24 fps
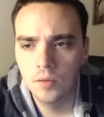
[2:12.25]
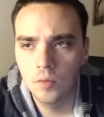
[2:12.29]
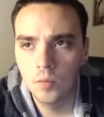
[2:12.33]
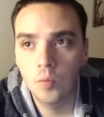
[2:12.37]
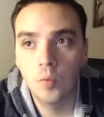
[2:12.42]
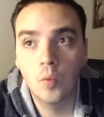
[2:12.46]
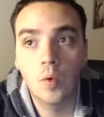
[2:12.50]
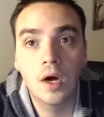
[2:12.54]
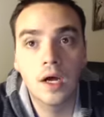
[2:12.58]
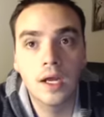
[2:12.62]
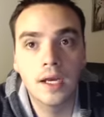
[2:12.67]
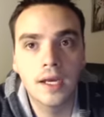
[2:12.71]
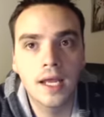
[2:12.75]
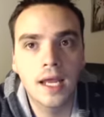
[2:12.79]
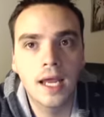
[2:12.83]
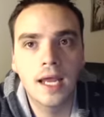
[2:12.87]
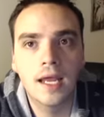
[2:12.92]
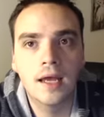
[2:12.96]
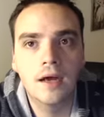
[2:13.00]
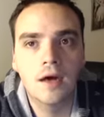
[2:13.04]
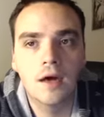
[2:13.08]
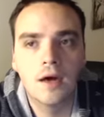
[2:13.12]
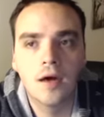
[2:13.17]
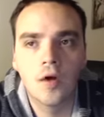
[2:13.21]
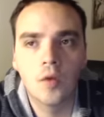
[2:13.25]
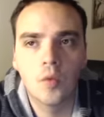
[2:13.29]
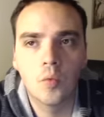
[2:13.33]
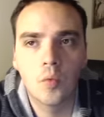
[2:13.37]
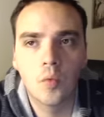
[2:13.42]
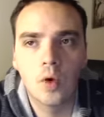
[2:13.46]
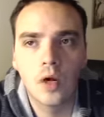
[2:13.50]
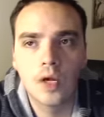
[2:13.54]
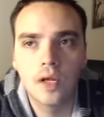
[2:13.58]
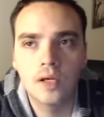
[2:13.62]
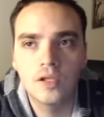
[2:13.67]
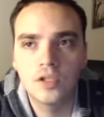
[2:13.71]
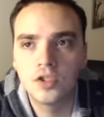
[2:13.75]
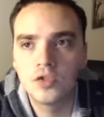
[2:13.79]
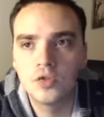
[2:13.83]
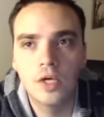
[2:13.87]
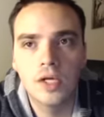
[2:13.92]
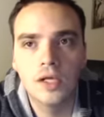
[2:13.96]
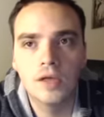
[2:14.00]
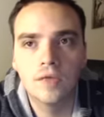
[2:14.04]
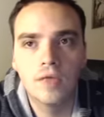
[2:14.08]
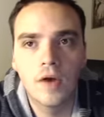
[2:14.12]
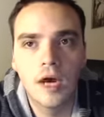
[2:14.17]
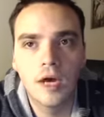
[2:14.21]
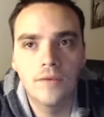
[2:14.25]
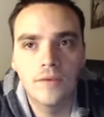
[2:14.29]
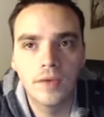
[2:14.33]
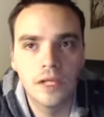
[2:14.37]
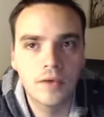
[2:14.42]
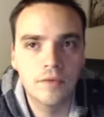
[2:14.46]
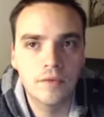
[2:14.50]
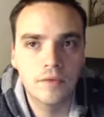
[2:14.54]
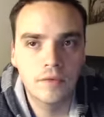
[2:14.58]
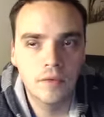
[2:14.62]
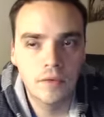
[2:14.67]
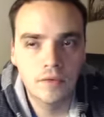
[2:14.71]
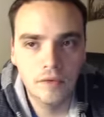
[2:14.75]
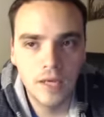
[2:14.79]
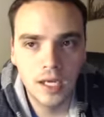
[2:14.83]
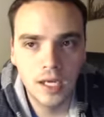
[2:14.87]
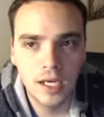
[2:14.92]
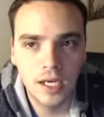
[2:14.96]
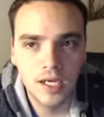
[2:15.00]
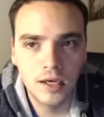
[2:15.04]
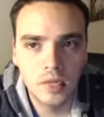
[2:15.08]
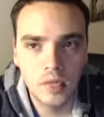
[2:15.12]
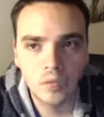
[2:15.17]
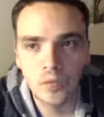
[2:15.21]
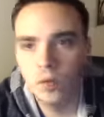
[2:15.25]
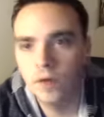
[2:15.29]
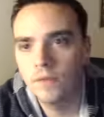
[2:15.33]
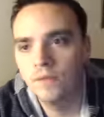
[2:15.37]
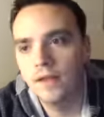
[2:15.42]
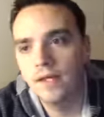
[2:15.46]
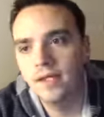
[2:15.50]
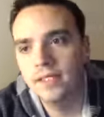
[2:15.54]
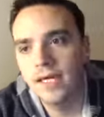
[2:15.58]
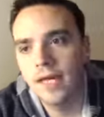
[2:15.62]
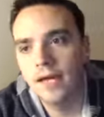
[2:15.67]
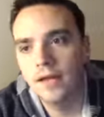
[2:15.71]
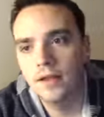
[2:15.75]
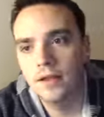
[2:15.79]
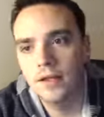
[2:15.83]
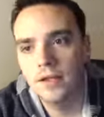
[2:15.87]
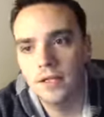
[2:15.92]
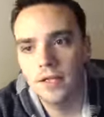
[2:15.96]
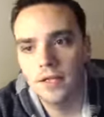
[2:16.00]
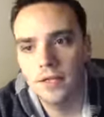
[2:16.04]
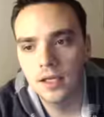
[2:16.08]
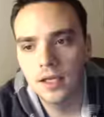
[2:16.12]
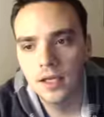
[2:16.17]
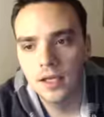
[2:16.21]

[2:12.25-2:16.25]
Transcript: one or one strength for every level you gain, one vitality.